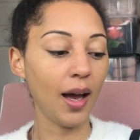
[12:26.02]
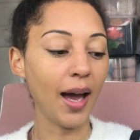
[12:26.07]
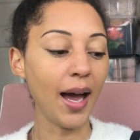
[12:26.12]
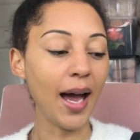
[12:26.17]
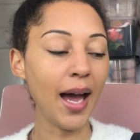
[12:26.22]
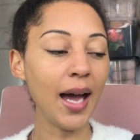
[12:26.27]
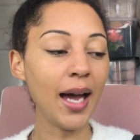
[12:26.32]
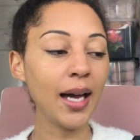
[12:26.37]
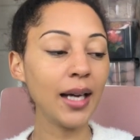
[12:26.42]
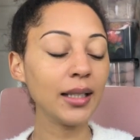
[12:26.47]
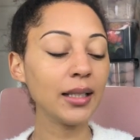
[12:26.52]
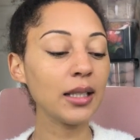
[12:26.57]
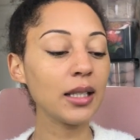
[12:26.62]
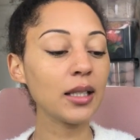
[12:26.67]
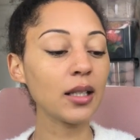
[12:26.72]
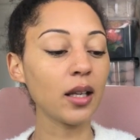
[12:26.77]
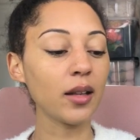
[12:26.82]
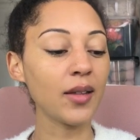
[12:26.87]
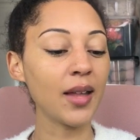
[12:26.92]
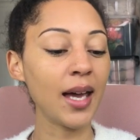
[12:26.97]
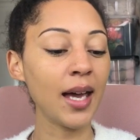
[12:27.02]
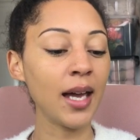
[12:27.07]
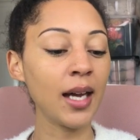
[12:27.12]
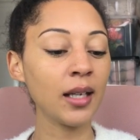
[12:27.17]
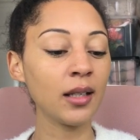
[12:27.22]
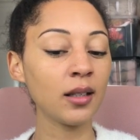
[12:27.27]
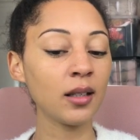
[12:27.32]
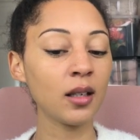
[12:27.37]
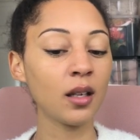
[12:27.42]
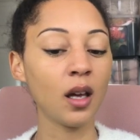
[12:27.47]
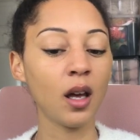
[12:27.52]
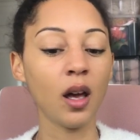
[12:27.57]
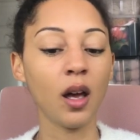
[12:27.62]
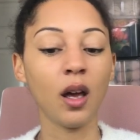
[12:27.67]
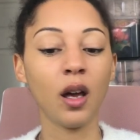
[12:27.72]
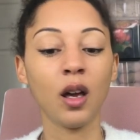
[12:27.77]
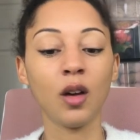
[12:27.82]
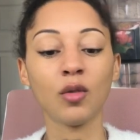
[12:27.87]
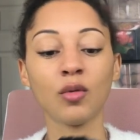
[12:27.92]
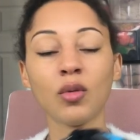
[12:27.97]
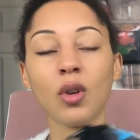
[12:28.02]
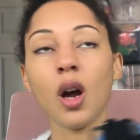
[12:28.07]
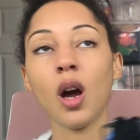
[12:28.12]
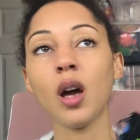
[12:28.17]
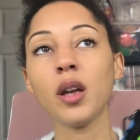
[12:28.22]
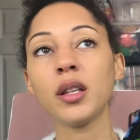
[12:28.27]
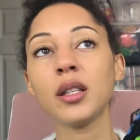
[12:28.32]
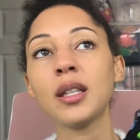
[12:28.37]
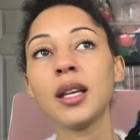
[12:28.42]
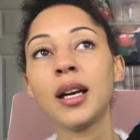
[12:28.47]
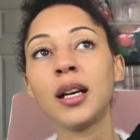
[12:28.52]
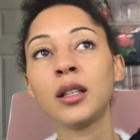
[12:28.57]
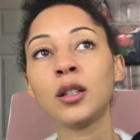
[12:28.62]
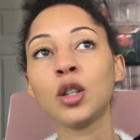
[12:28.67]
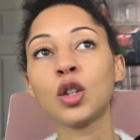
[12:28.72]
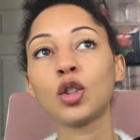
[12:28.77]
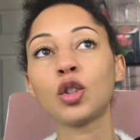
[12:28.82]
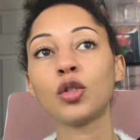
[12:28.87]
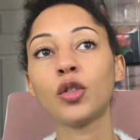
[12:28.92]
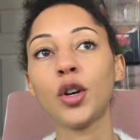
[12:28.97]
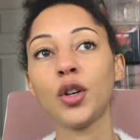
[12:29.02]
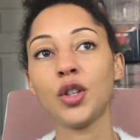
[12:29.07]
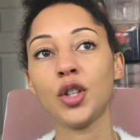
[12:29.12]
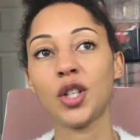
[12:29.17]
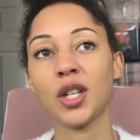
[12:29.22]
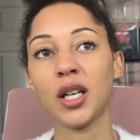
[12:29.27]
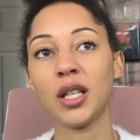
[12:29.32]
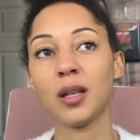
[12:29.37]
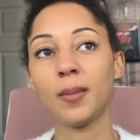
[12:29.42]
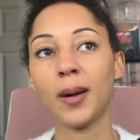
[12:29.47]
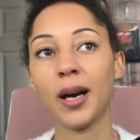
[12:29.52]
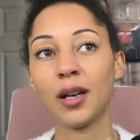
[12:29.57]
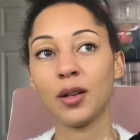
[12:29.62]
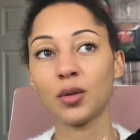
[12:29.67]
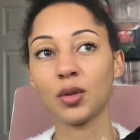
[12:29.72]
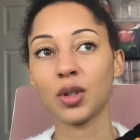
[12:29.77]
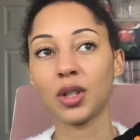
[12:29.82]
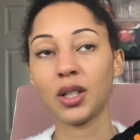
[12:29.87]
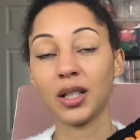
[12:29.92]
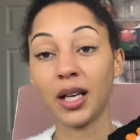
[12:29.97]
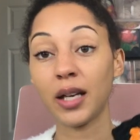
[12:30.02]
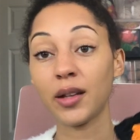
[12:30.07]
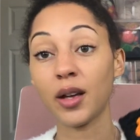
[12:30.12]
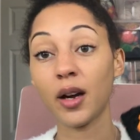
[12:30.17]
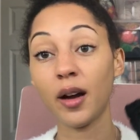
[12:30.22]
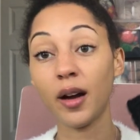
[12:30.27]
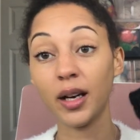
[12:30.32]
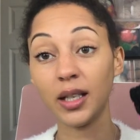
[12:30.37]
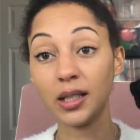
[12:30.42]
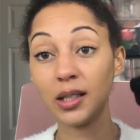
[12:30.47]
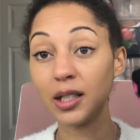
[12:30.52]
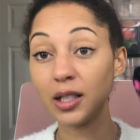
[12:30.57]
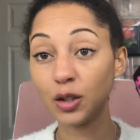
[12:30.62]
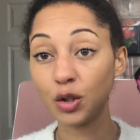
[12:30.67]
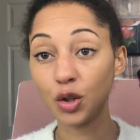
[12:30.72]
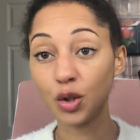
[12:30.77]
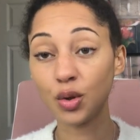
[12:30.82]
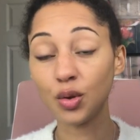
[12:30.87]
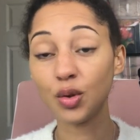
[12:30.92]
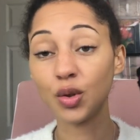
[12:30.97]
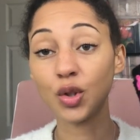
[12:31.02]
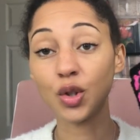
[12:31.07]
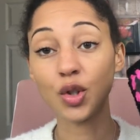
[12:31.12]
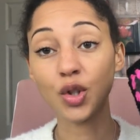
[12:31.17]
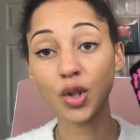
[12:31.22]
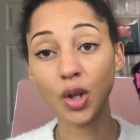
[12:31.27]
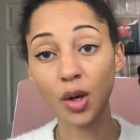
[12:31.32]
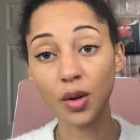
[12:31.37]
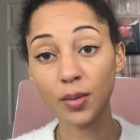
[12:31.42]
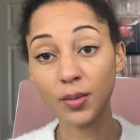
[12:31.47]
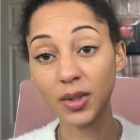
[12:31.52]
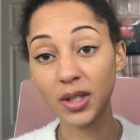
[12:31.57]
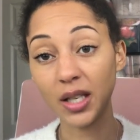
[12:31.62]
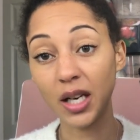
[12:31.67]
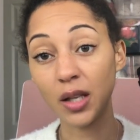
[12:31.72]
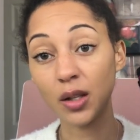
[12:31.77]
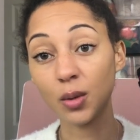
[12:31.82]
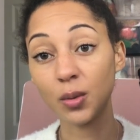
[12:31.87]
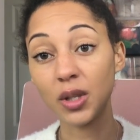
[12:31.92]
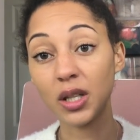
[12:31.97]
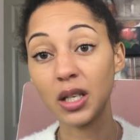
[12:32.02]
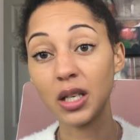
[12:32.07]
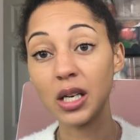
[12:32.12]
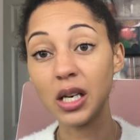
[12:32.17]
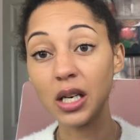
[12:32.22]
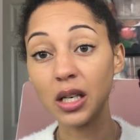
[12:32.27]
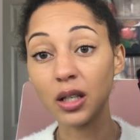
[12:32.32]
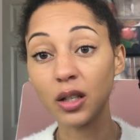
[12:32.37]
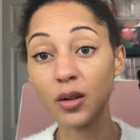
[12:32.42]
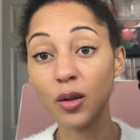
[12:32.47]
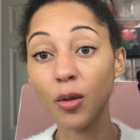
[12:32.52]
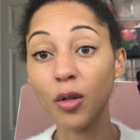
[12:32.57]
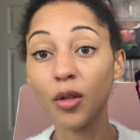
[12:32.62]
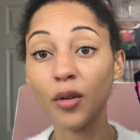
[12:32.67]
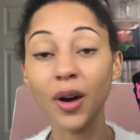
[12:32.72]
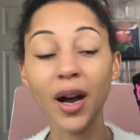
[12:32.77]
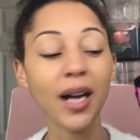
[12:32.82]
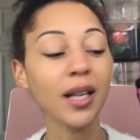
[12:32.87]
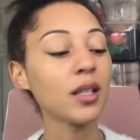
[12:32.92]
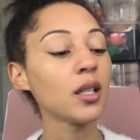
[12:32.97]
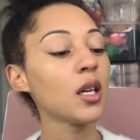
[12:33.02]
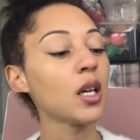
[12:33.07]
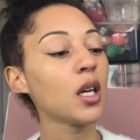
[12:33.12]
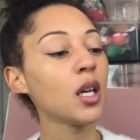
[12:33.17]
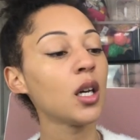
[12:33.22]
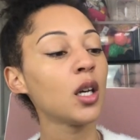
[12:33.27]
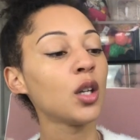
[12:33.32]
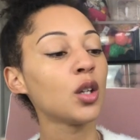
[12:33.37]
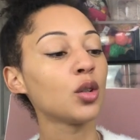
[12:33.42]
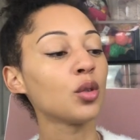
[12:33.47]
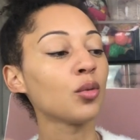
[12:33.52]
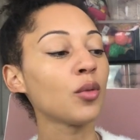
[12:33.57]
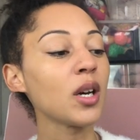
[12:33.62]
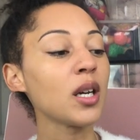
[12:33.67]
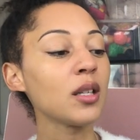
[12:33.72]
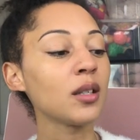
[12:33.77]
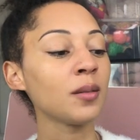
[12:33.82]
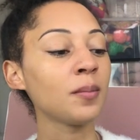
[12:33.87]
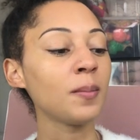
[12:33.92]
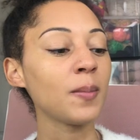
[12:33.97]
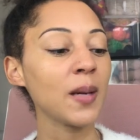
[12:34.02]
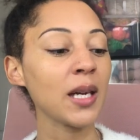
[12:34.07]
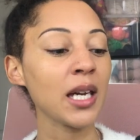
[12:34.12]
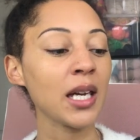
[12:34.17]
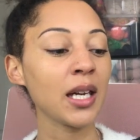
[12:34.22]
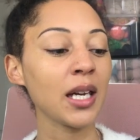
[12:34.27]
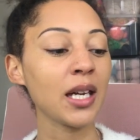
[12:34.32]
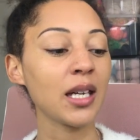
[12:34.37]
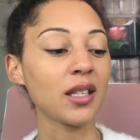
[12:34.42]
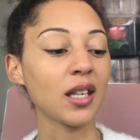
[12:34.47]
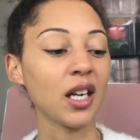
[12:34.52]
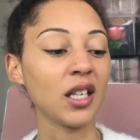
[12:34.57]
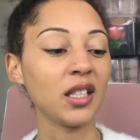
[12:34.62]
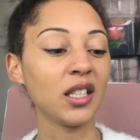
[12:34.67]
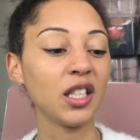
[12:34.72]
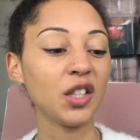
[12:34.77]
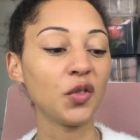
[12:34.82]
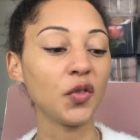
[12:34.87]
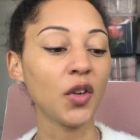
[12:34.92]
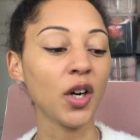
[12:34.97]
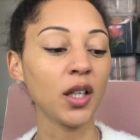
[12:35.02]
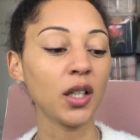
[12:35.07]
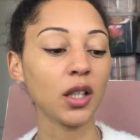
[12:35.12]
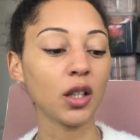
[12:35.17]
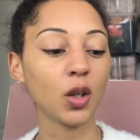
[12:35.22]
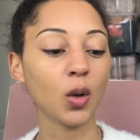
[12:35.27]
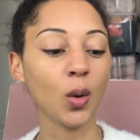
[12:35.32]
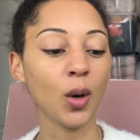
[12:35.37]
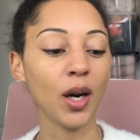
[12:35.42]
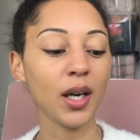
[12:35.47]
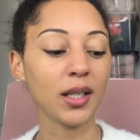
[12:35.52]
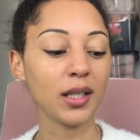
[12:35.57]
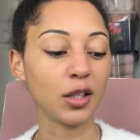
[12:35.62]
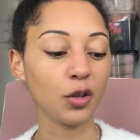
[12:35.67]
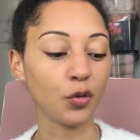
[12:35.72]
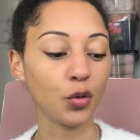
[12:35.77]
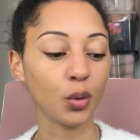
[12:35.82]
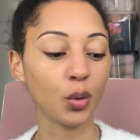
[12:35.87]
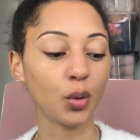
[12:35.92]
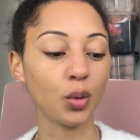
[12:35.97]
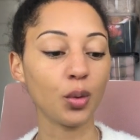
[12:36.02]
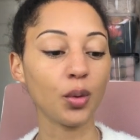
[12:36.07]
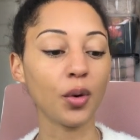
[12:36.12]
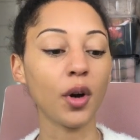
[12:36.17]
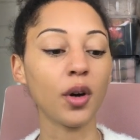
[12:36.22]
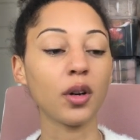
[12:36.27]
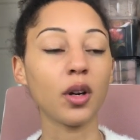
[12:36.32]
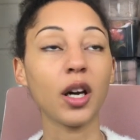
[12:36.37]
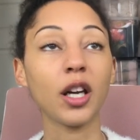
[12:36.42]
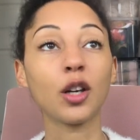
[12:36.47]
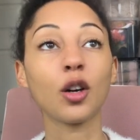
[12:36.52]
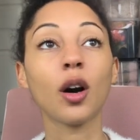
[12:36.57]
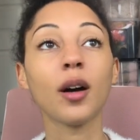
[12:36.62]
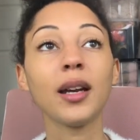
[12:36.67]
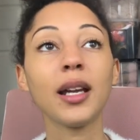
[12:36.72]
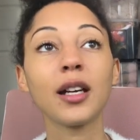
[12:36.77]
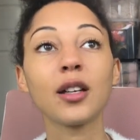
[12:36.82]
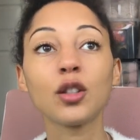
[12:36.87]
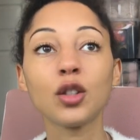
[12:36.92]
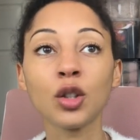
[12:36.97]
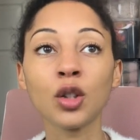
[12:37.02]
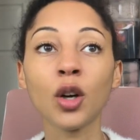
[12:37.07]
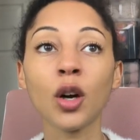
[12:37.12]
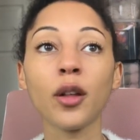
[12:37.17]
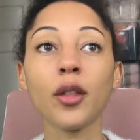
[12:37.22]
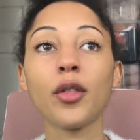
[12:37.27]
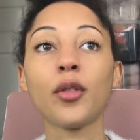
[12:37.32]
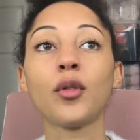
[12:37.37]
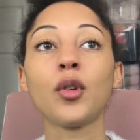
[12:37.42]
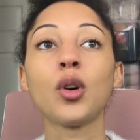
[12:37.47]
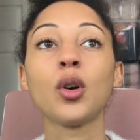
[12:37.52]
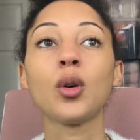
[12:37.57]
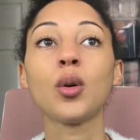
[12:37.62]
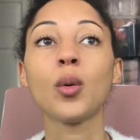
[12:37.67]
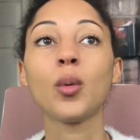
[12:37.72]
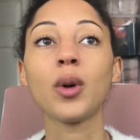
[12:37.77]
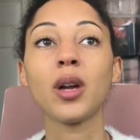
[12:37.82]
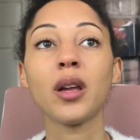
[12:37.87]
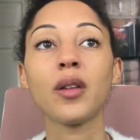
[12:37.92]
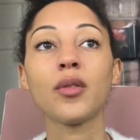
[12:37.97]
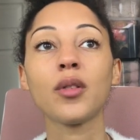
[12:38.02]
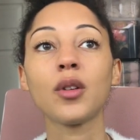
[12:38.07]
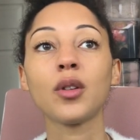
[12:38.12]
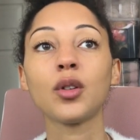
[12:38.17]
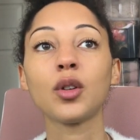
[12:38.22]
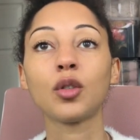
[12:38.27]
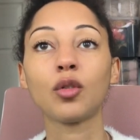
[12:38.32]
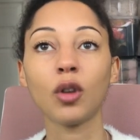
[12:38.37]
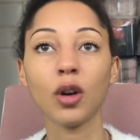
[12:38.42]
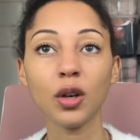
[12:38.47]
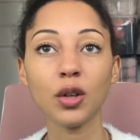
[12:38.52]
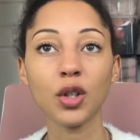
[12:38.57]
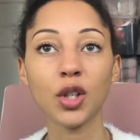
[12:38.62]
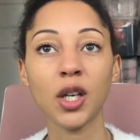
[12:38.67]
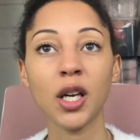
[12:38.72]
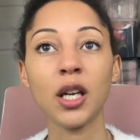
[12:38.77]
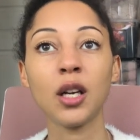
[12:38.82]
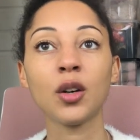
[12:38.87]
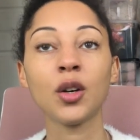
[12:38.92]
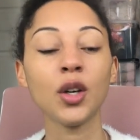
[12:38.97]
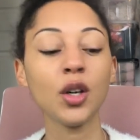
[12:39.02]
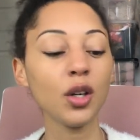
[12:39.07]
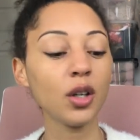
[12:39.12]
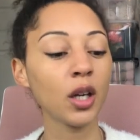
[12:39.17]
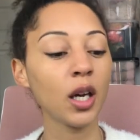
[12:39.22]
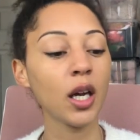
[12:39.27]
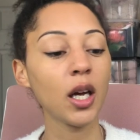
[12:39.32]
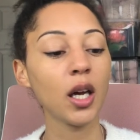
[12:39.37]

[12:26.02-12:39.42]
and then rather than crochet the panels together, I did choose to sew them together with a needle and thread. The reason being is I did find it quite difficult on Iconic to go through with the crochet hook,